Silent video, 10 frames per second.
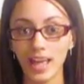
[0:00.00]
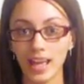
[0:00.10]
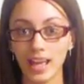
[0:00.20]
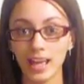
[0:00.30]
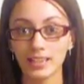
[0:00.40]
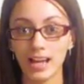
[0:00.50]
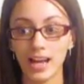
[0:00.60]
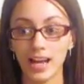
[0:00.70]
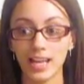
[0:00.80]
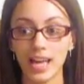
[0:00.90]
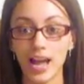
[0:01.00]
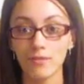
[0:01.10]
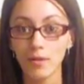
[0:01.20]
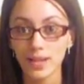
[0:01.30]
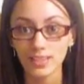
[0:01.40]
and I have
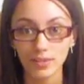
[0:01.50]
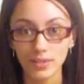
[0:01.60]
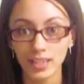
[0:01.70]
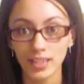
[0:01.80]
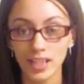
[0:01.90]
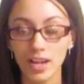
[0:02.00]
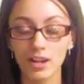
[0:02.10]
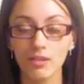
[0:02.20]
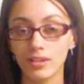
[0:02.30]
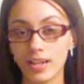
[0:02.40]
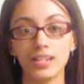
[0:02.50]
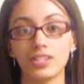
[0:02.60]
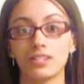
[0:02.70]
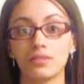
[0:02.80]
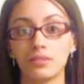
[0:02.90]
all my stuff ready to go, and I
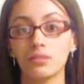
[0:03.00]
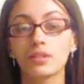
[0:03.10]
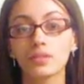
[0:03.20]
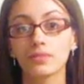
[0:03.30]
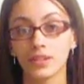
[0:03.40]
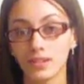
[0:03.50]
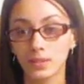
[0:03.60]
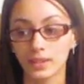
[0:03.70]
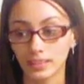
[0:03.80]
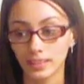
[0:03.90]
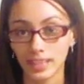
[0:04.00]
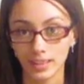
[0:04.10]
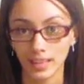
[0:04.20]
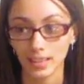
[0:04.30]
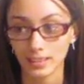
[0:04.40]
just do it very quickly like
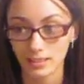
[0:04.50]
that.